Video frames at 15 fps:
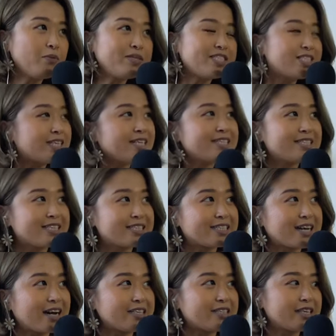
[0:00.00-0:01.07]
I was just
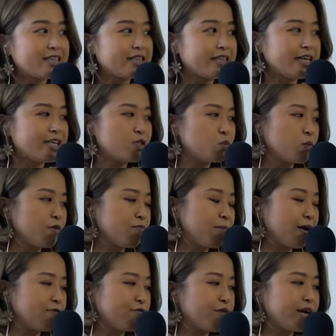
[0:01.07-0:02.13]
discussing this with
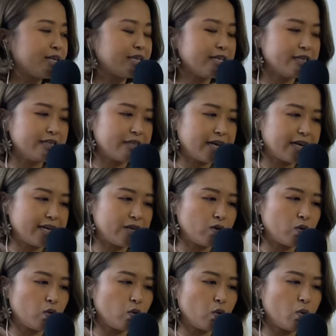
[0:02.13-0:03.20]
my friend
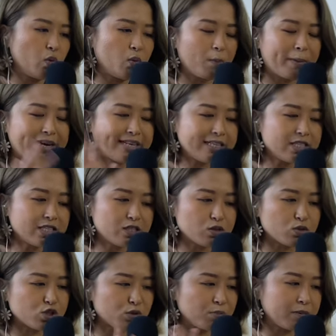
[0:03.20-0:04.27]
Elaine, who manages
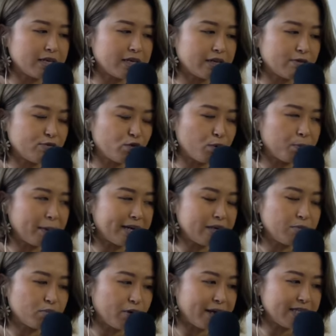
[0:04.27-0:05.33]
social media for
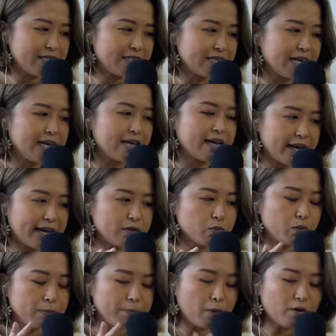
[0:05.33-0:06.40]
many brands,
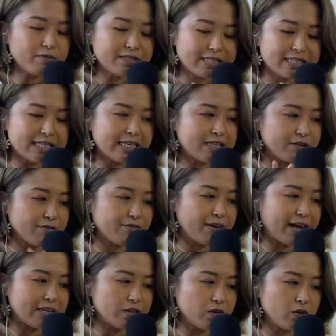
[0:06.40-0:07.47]
and we both see the
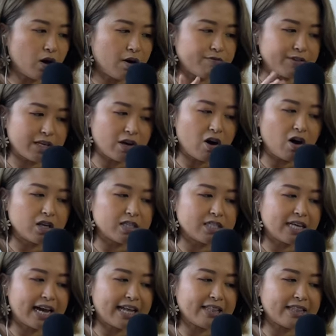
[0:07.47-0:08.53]
value of the
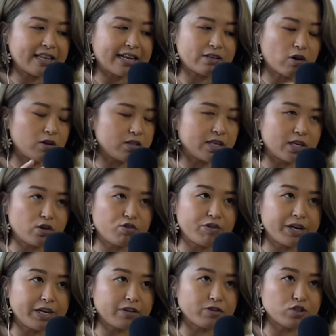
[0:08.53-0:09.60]
content that content
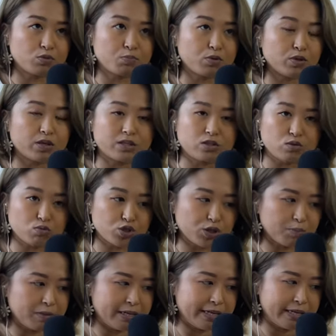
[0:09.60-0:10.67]
creators put on
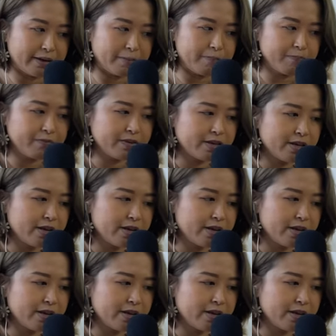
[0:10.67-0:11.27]
social media.